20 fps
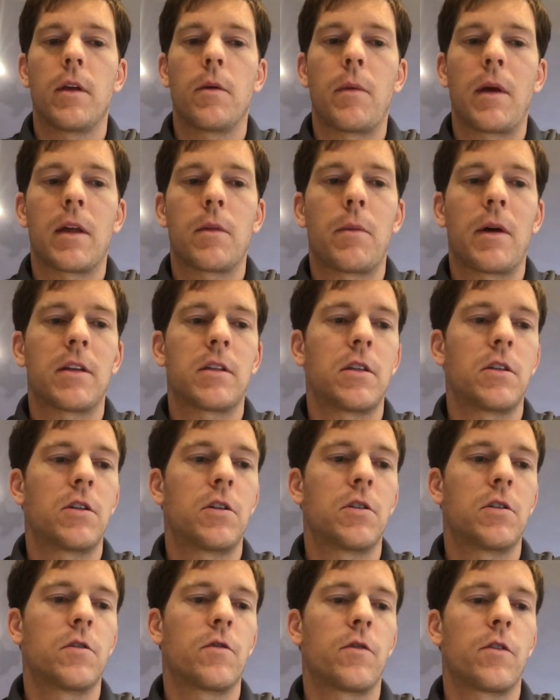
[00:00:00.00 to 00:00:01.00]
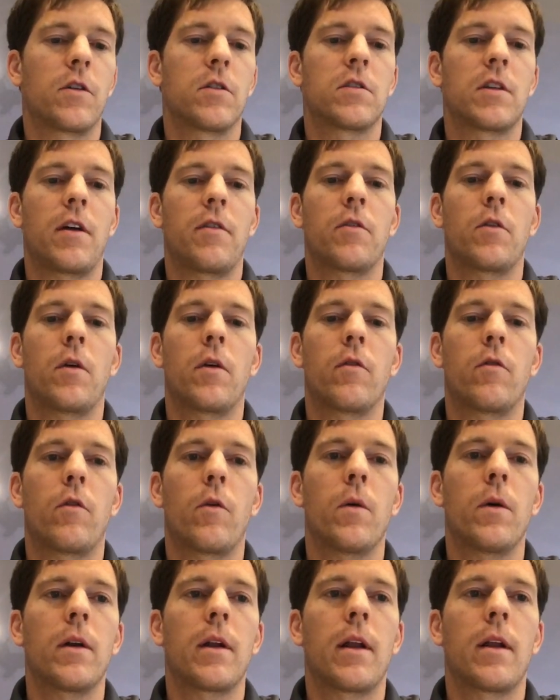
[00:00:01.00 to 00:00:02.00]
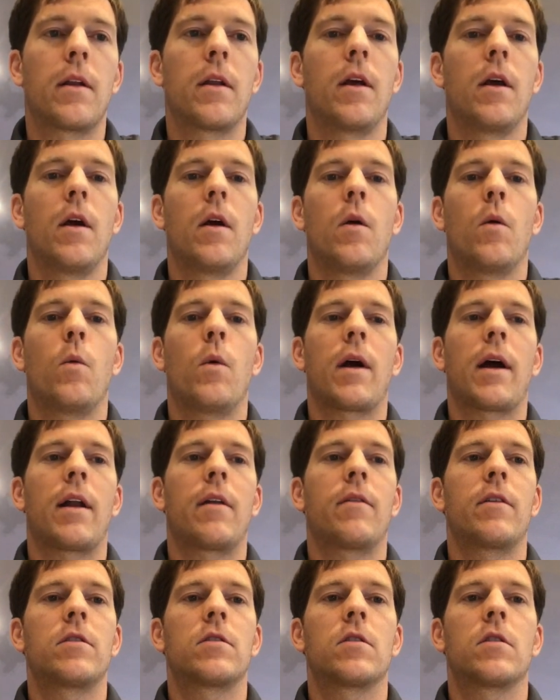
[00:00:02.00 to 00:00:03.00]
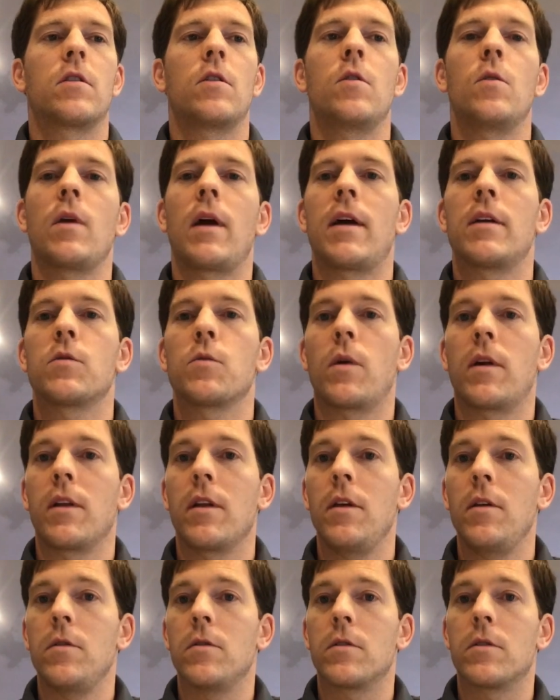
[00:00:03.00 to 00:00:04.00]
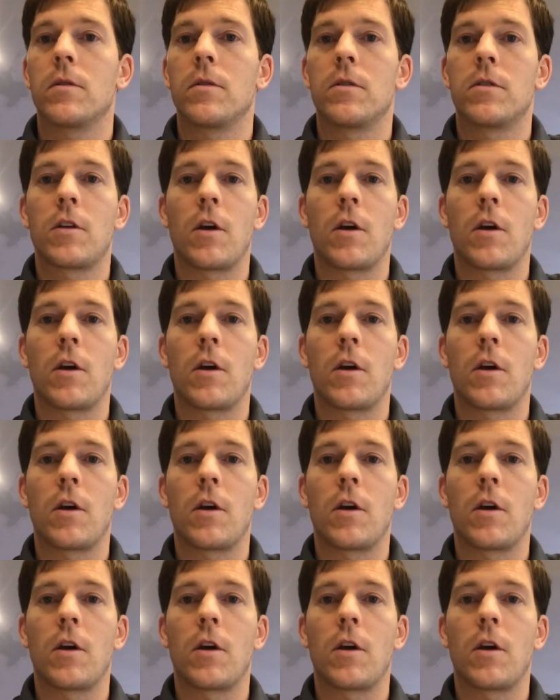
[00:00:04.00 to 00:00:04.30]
make the best decision for yourself going forward on what kind of insulin you guys want to use.